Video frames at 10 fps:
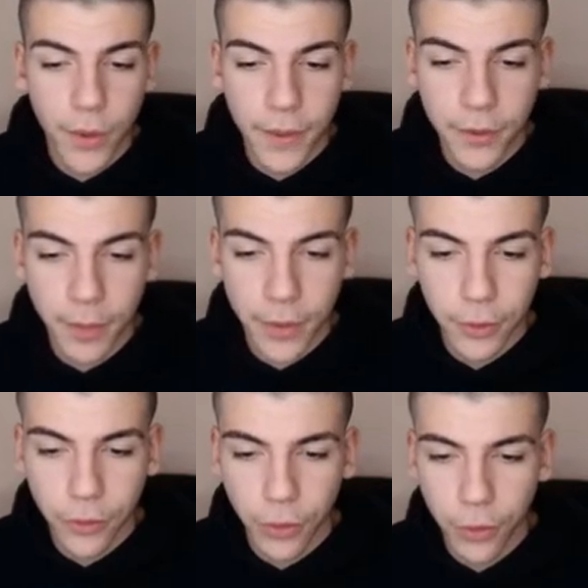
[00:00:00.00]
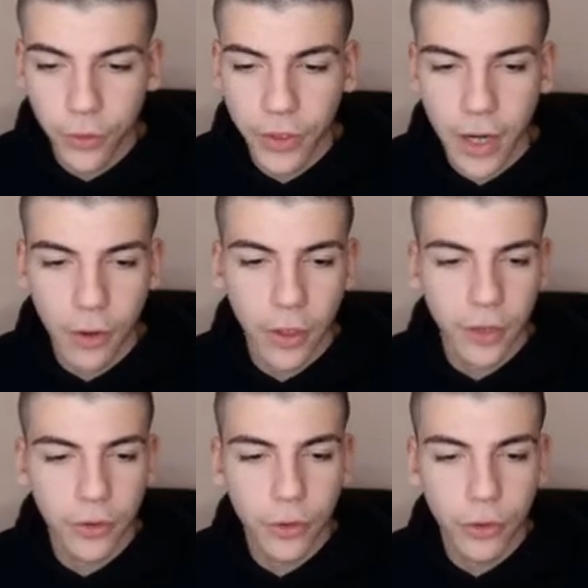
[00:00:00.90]
this method. So oops, an error
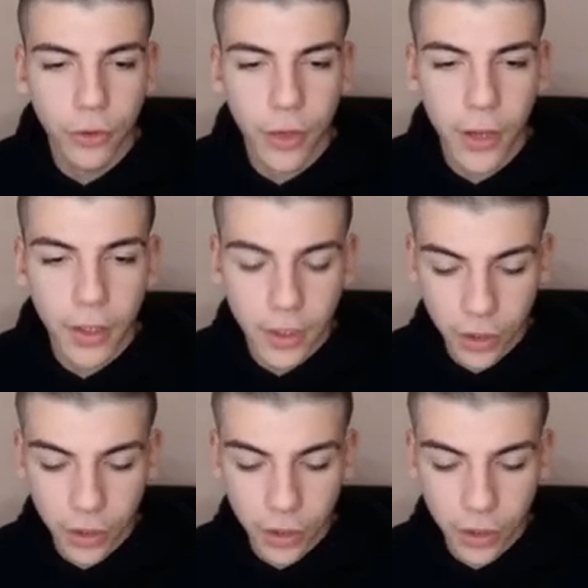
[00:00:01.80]
has occurred, so I